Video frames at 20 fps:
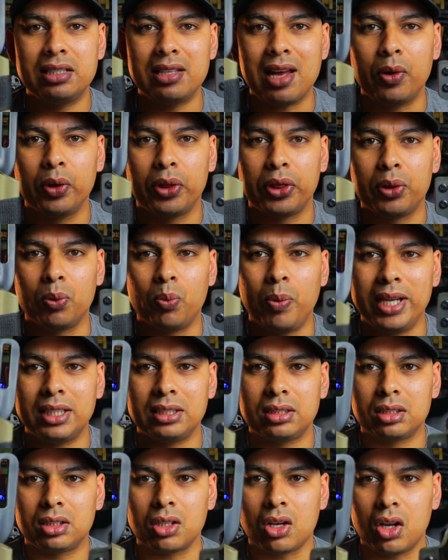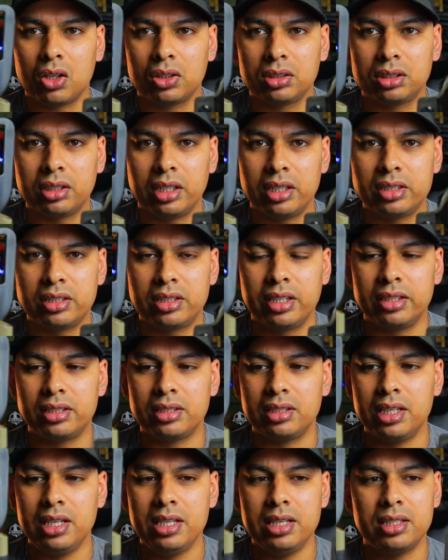southwest holsters.
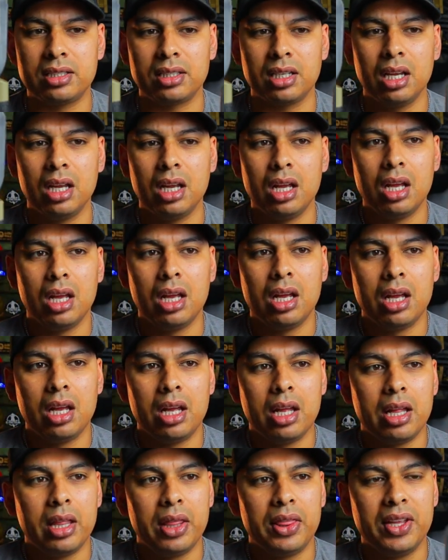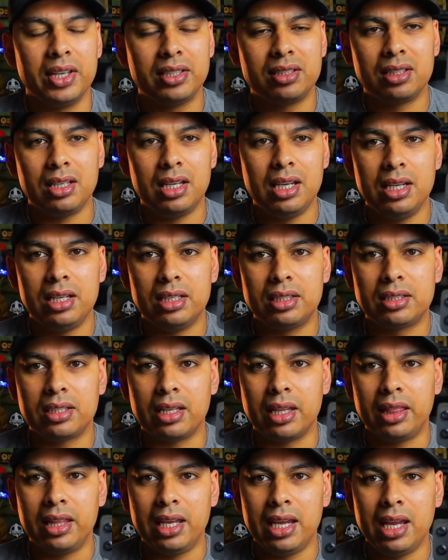This is this
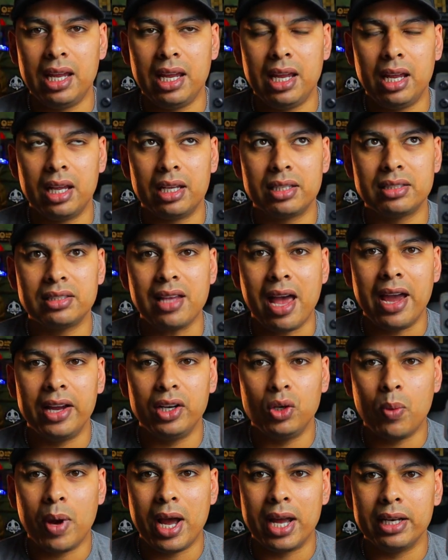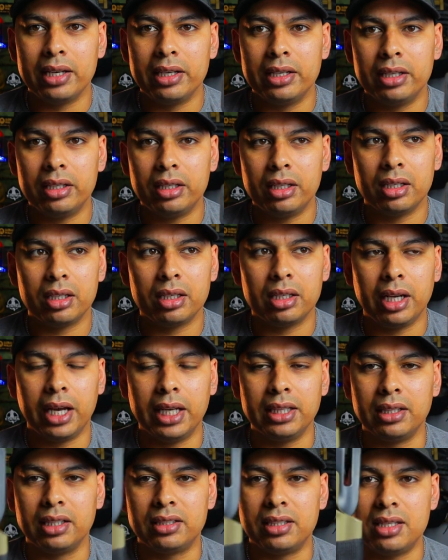is the Sidewinder,
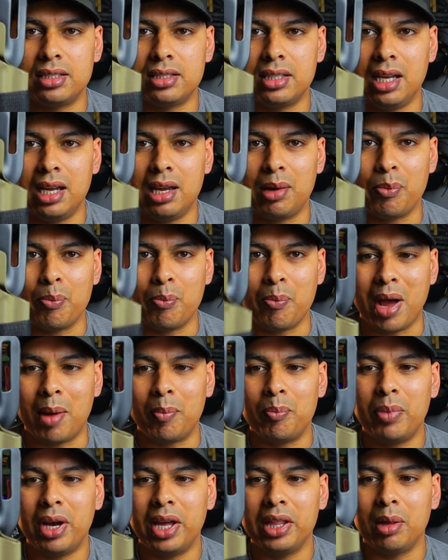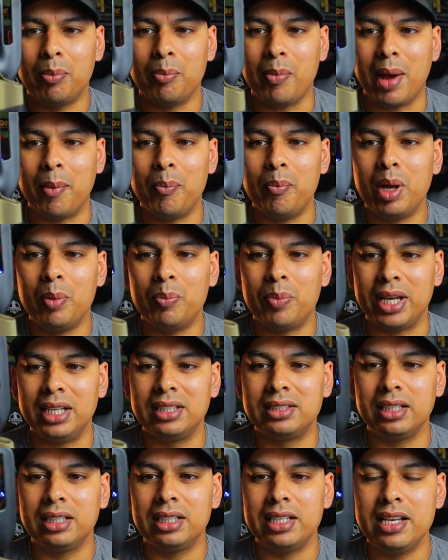and this is the Mamba. The Mamba
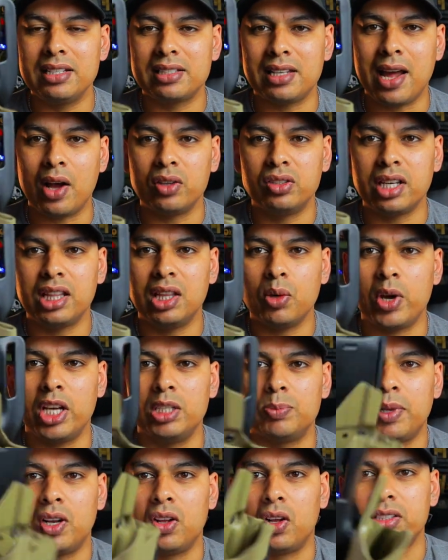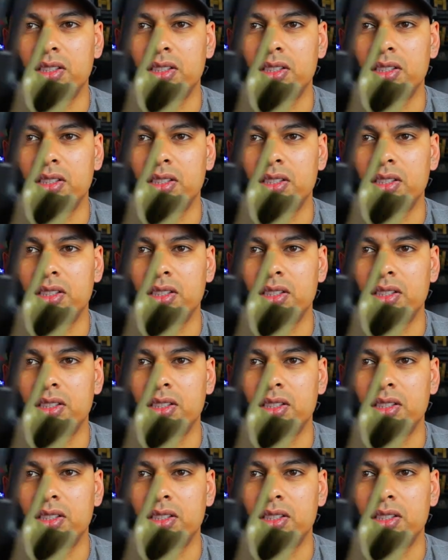basically is an outside the waistband